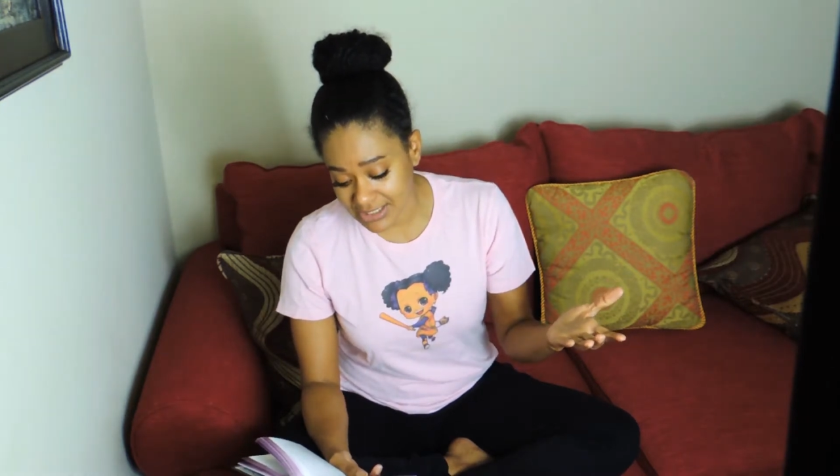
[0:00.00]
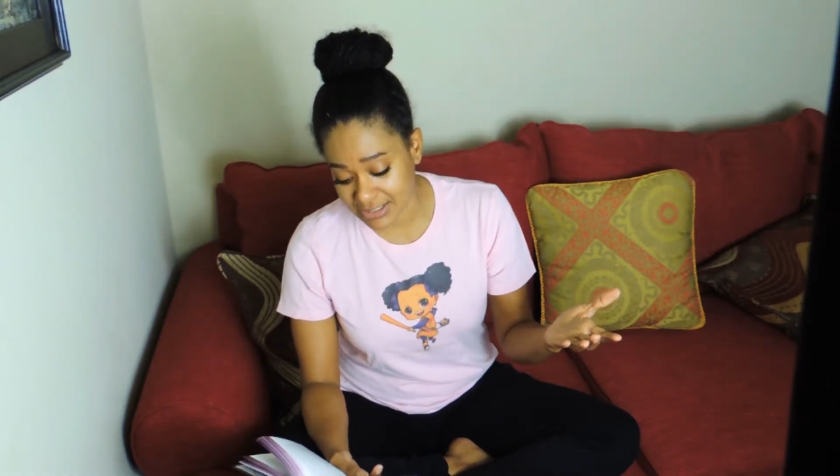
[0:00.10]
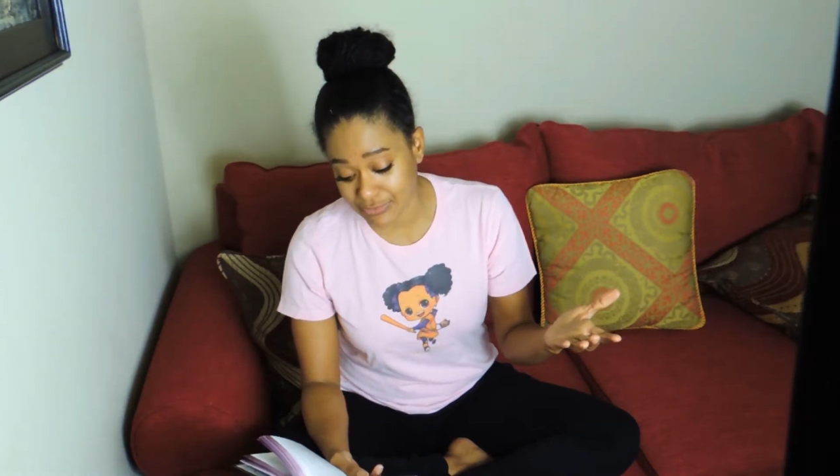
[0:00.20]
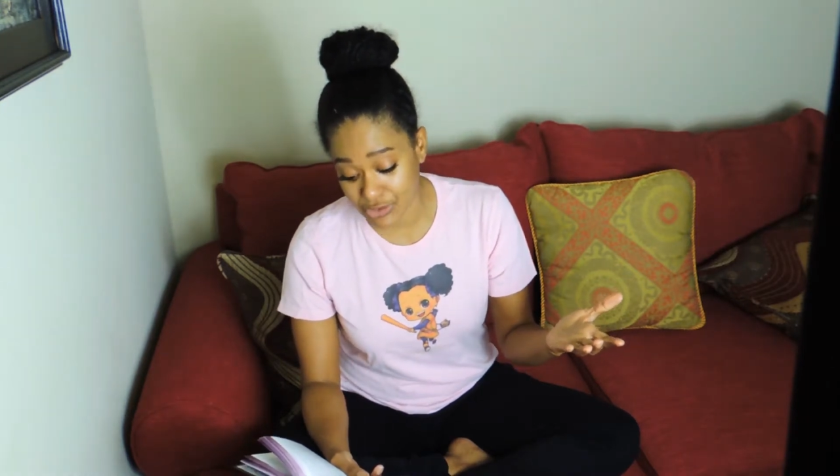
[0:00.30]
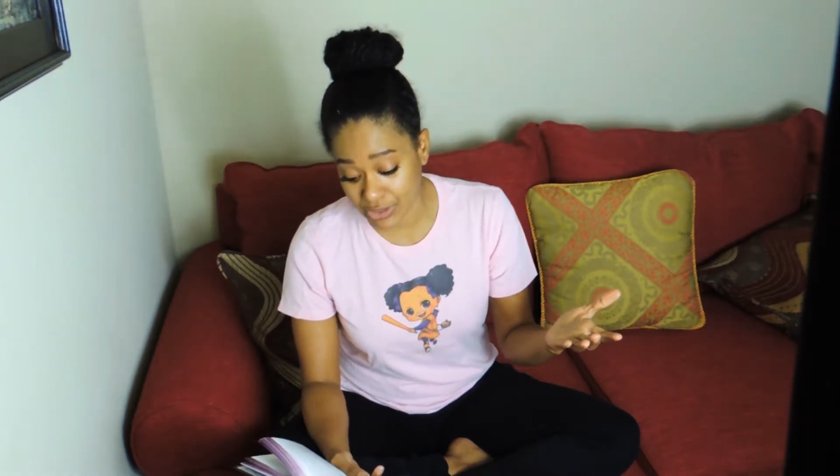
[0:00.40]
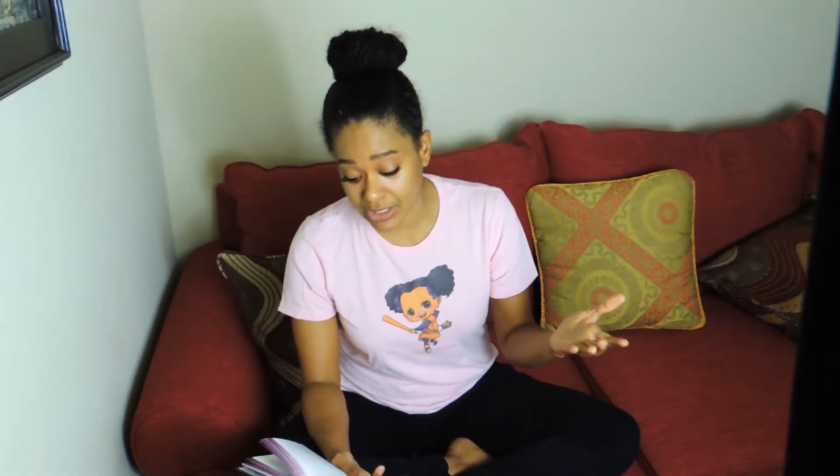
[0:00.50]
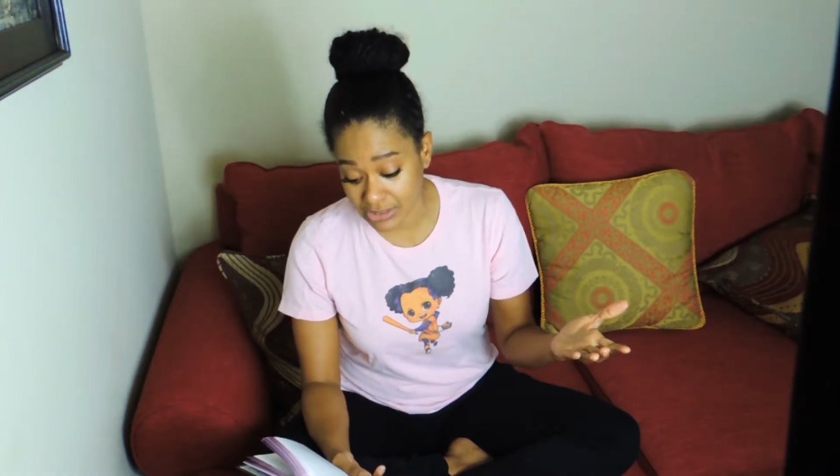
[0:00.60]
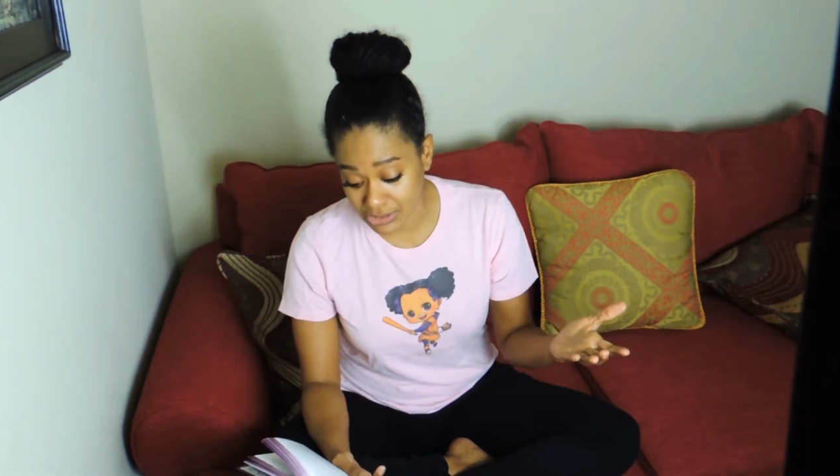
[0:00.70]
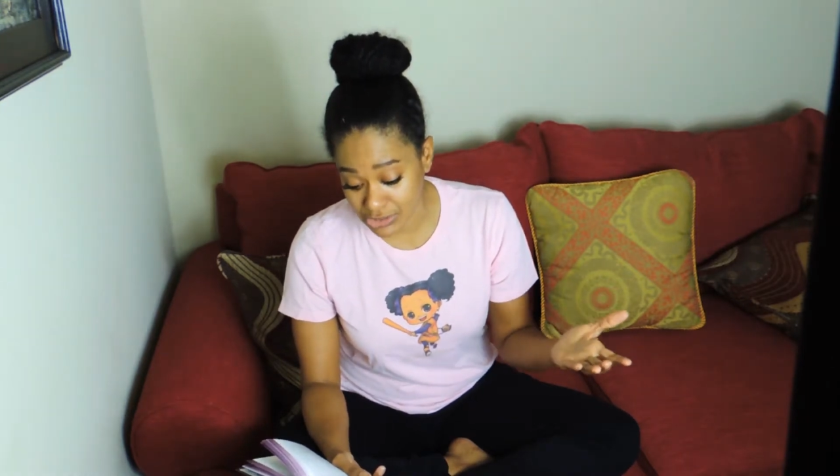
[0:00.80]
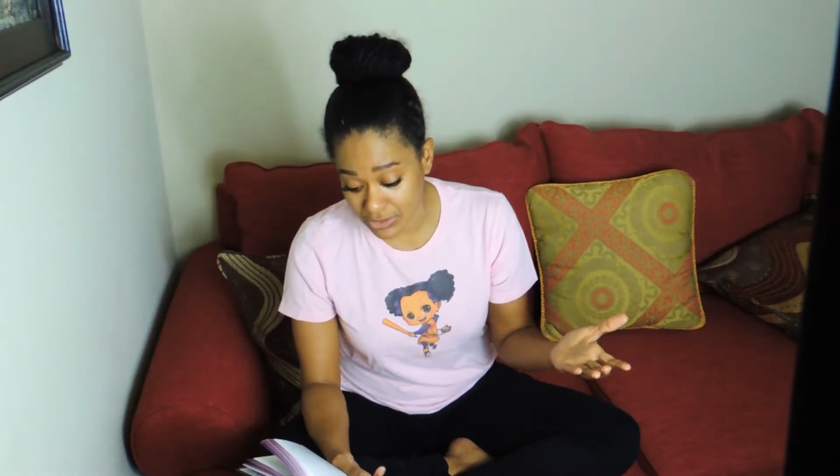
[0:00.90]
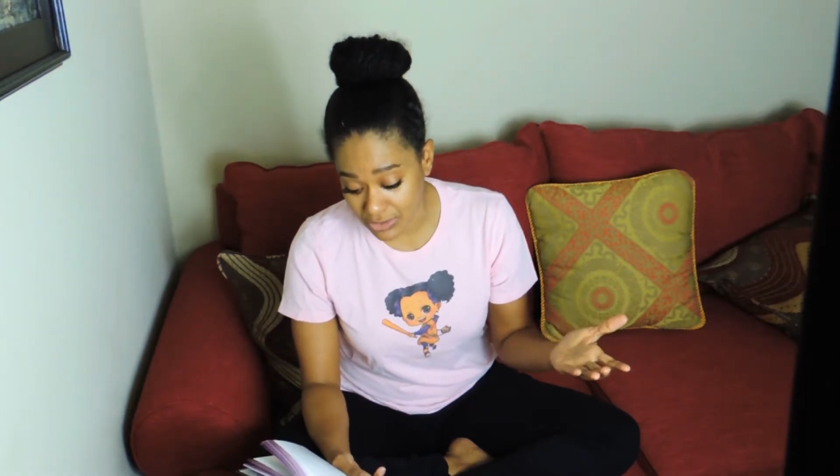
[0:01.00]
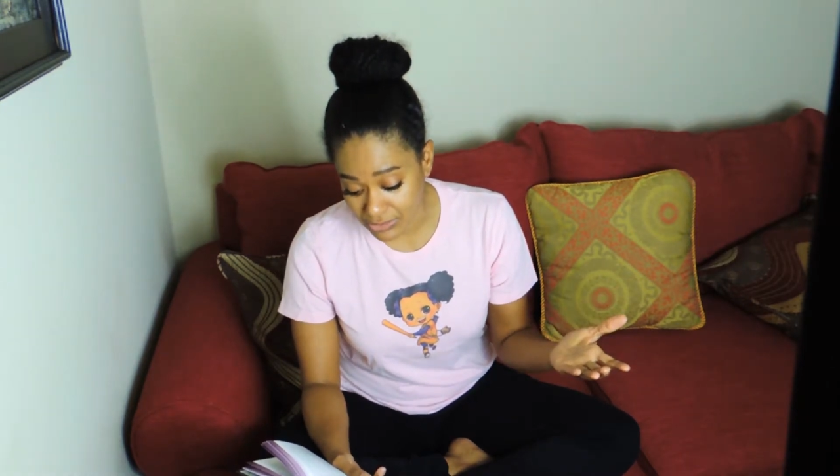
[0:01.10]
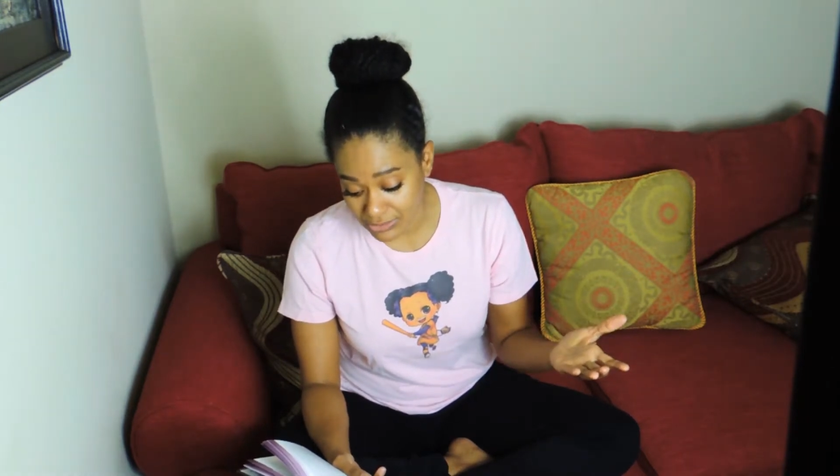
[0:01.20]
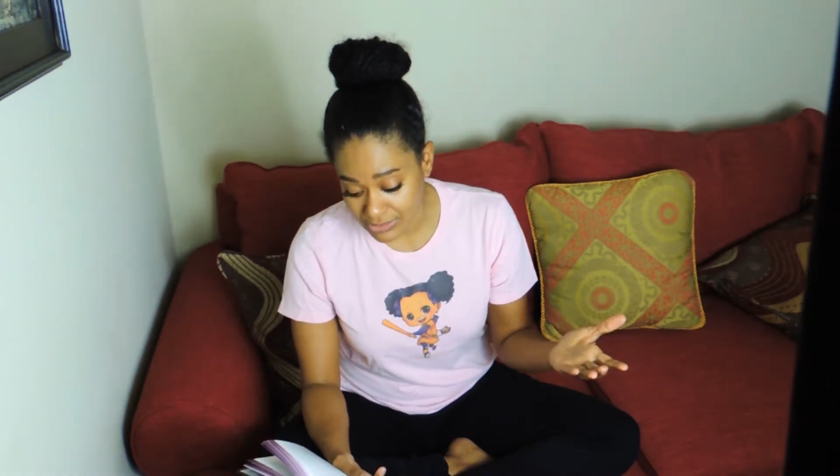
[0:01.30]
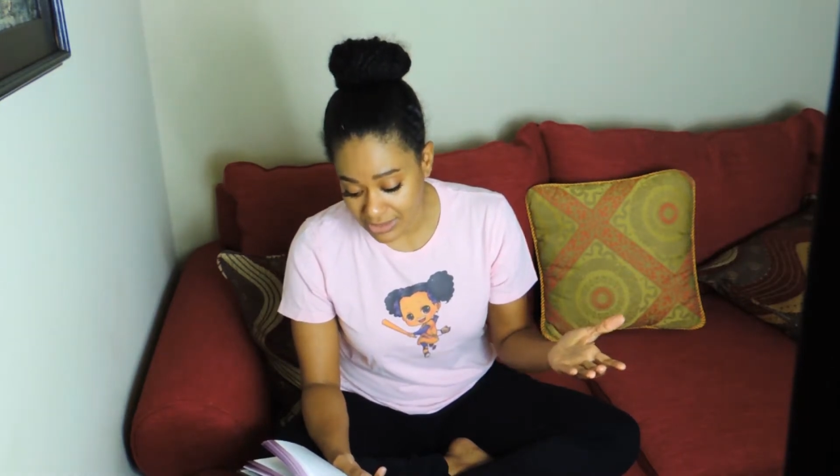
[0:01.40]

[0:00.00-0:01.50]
as if you're in control.